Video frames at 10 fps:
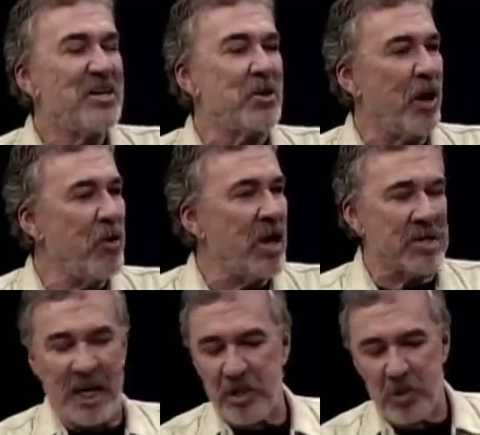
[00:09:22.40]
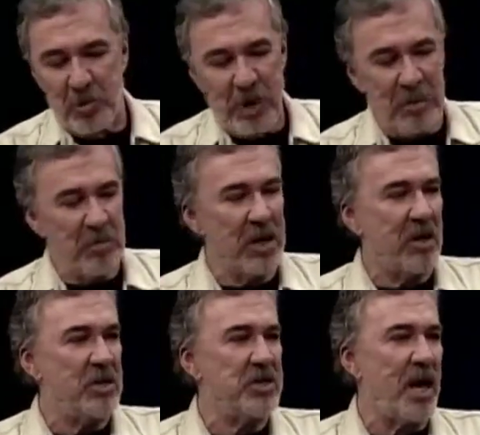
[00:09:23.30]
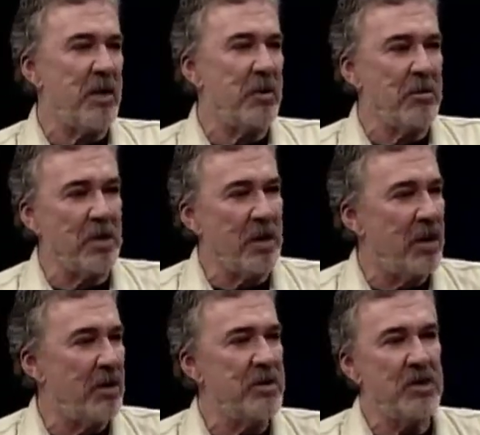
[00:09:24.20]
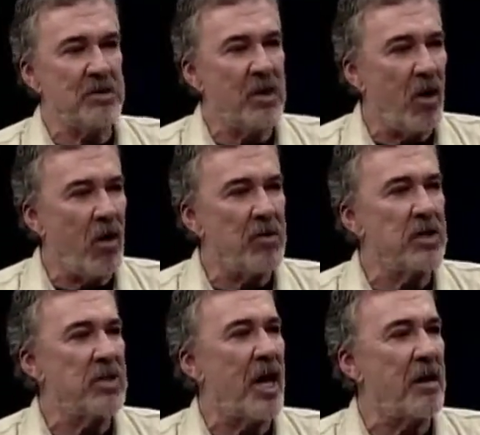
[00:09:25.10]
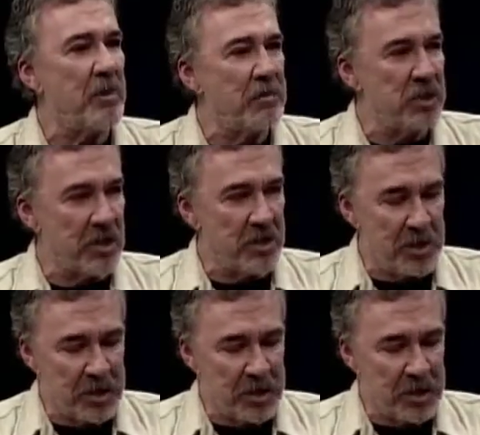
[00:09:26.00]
So I worked, and I do Bette Midler's album, and just did all these albums. And